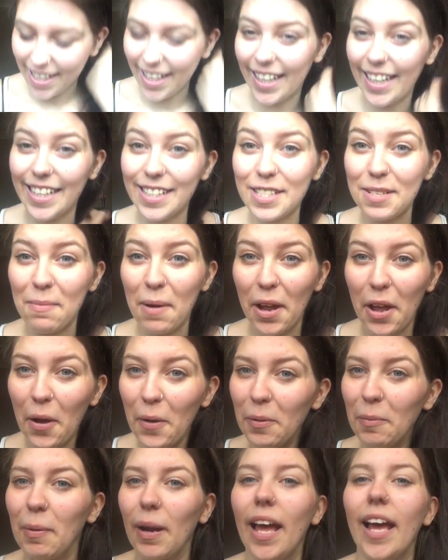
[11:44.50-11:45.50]
and into my
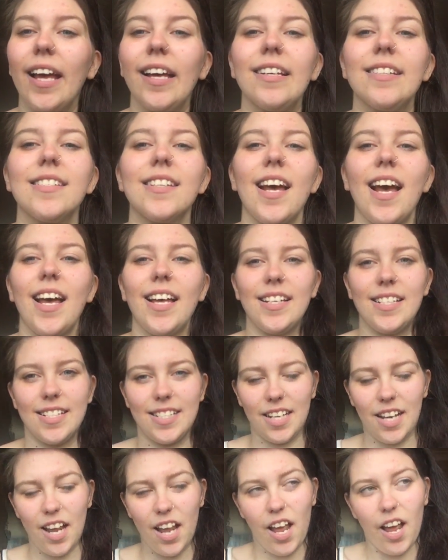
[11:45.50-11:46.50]
own place,
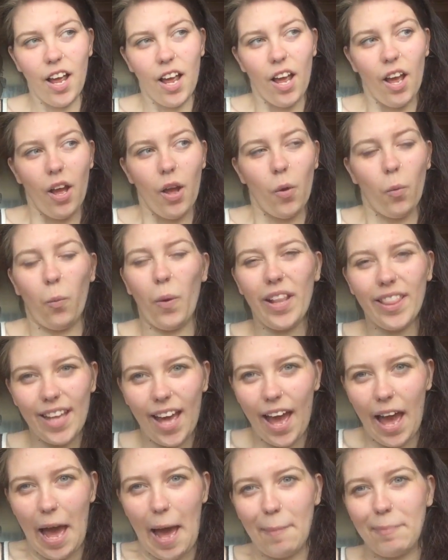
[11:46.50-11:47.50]
and when
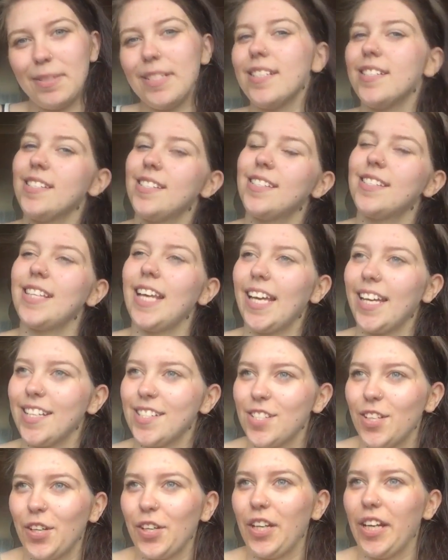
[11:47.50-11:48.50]
that happens
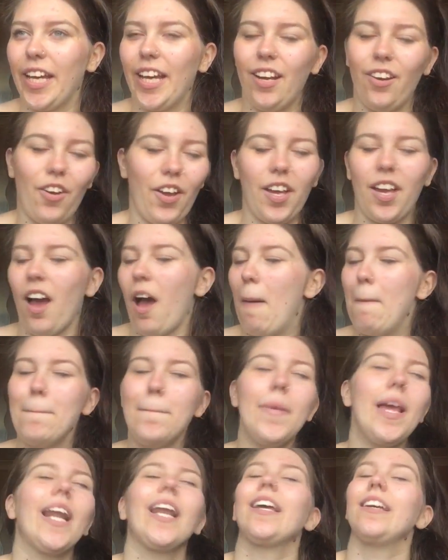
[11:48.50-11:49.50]
things are going to get like a
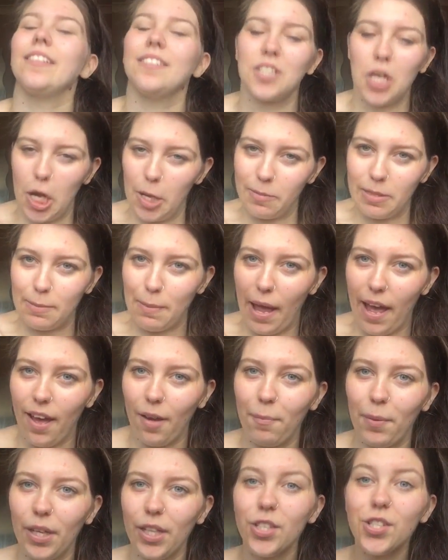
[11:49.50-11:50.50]
million times
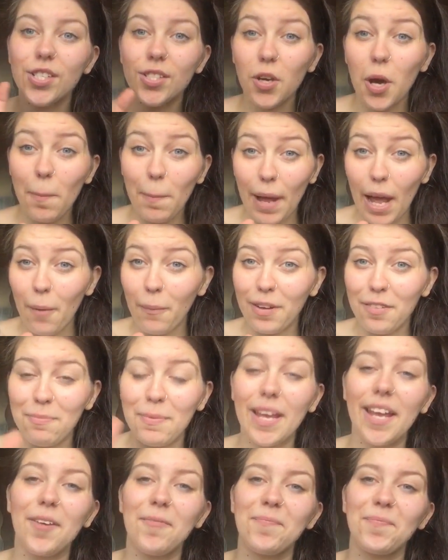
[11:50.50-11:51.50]
better, but you just got to bear with
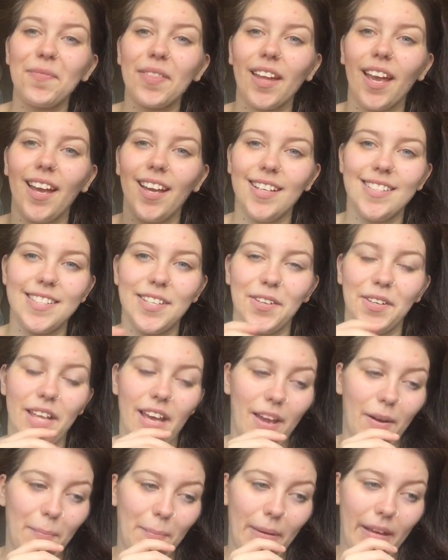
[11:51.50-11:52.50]
me until
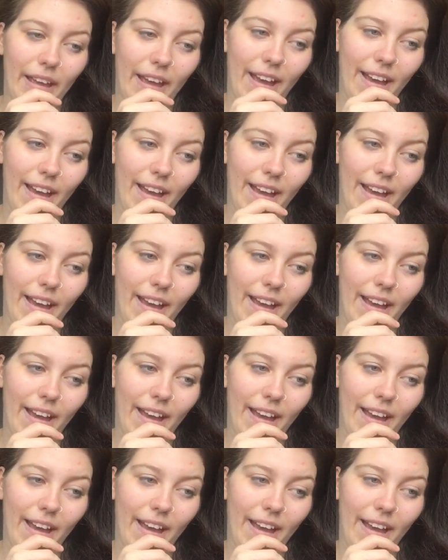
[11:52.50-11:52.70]
then. But